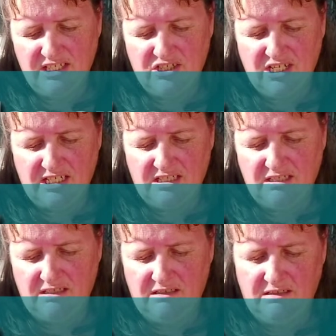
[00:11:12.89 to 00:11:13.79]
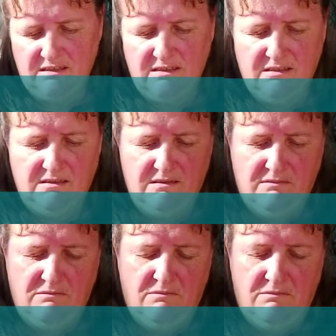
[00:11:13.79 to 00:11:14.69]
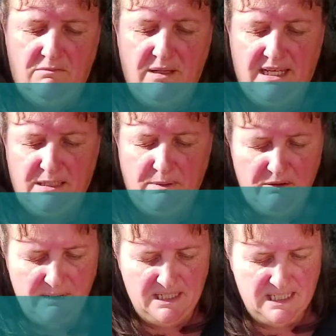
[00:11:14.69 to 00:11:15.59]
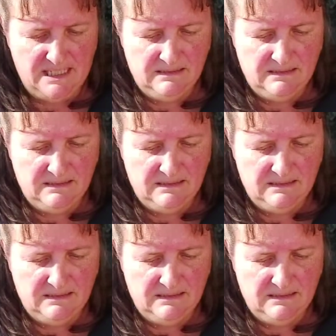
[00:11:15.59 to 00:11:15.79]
just me experimenting.